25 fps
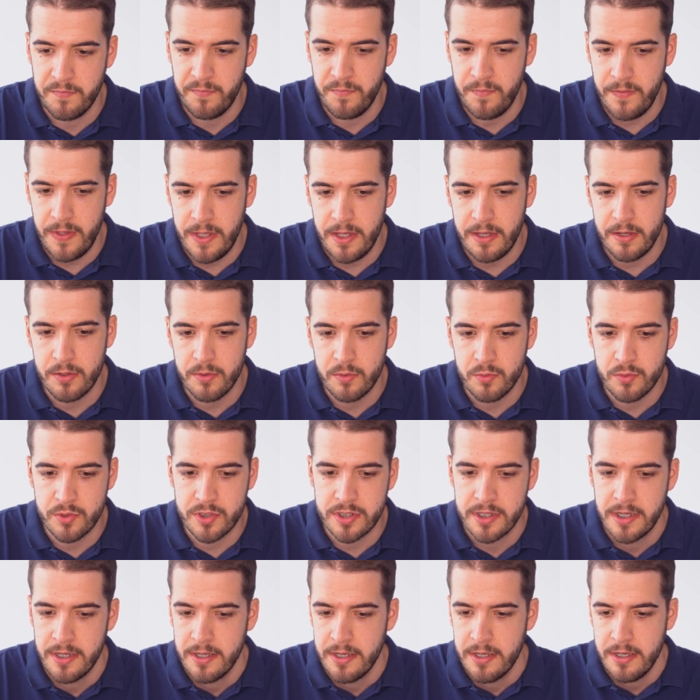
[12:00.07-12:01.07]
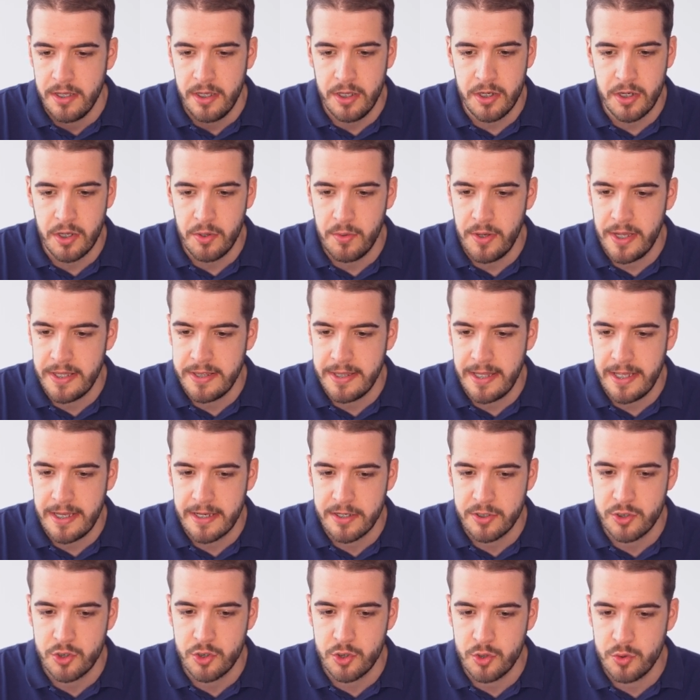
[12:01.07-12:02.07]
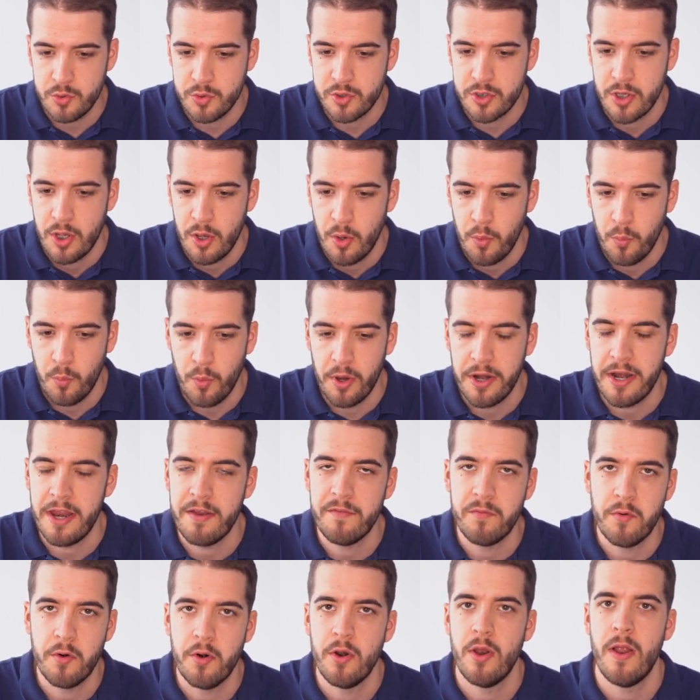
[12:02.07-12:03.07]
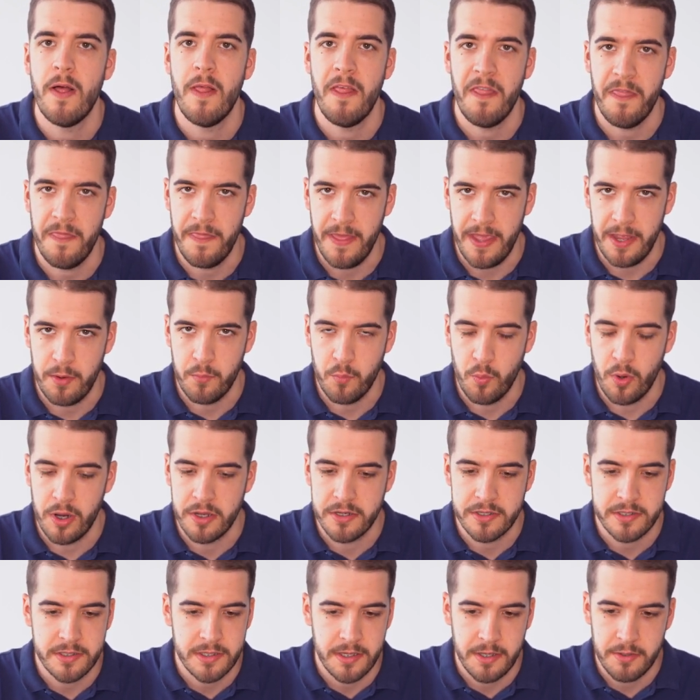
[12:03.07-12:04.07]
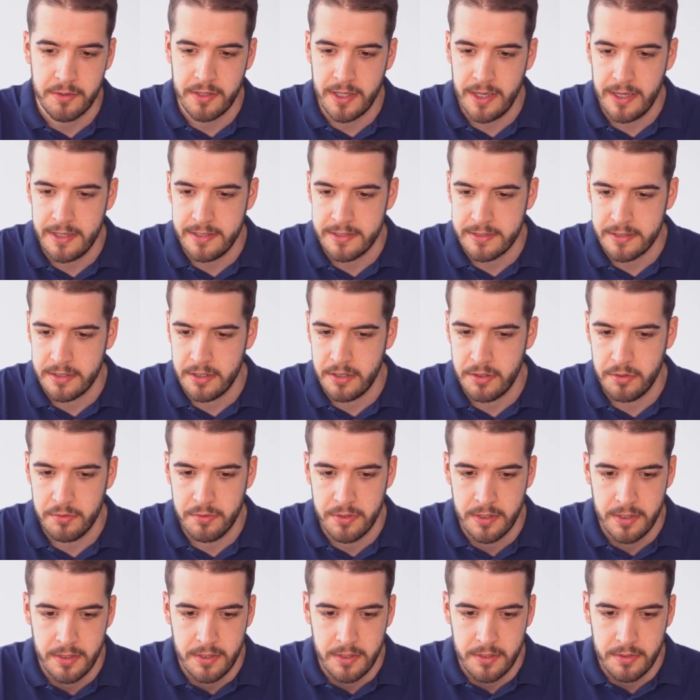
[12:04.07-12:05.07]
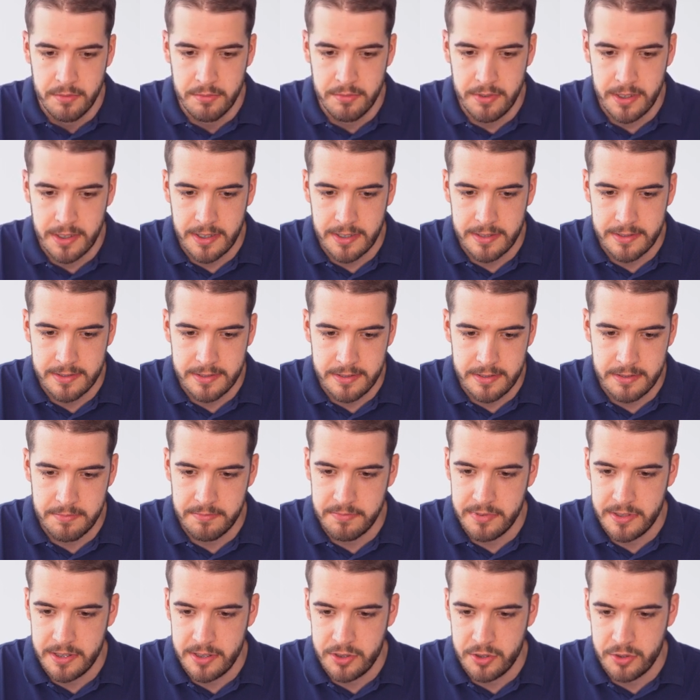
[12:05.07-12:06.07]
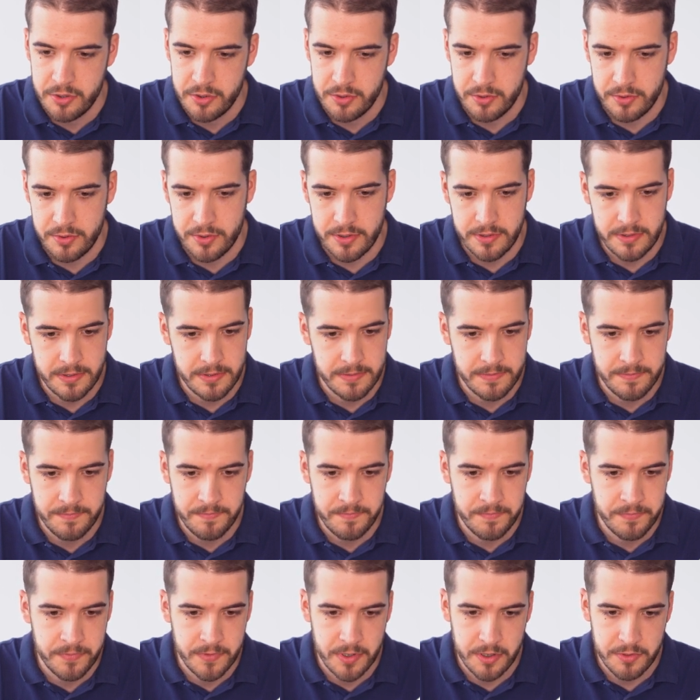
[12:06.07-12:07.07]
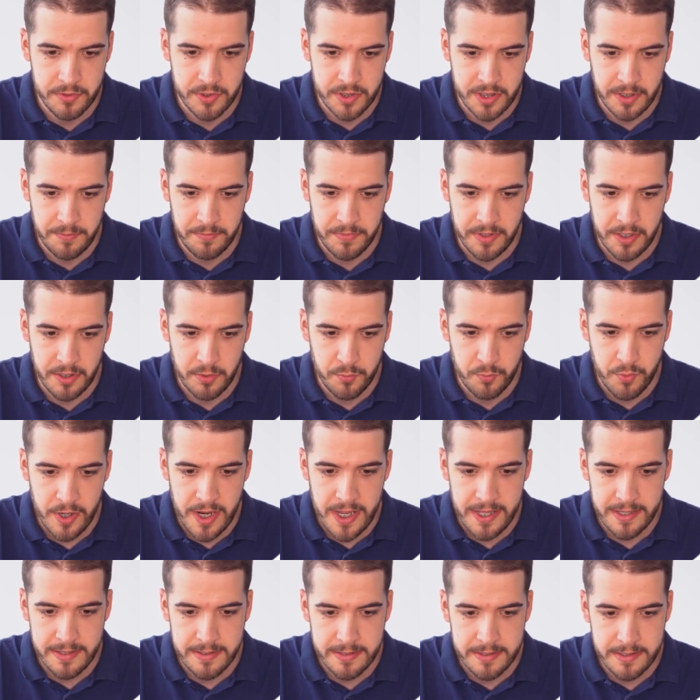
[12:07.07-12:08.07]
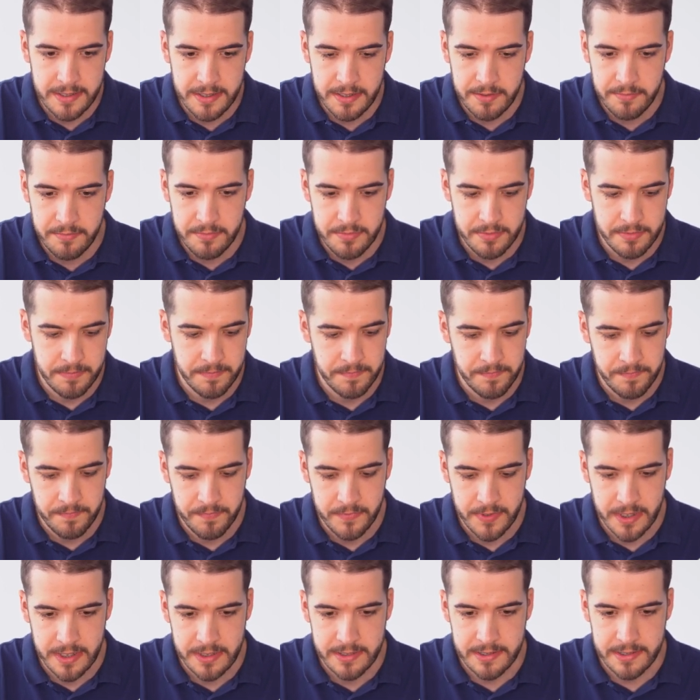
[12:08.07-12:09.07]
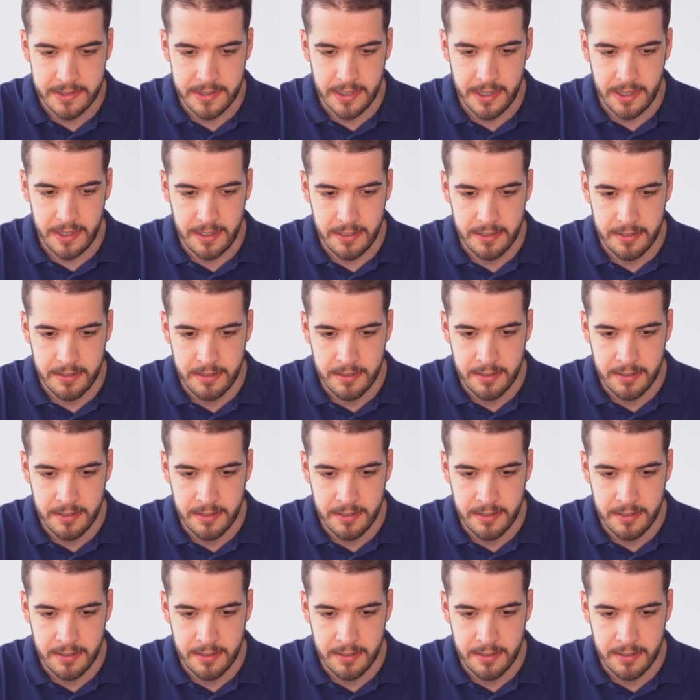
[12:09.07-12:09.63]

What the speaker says: fields, and they can choose whatever they want. Okay, so we can simply choose something random. Let's say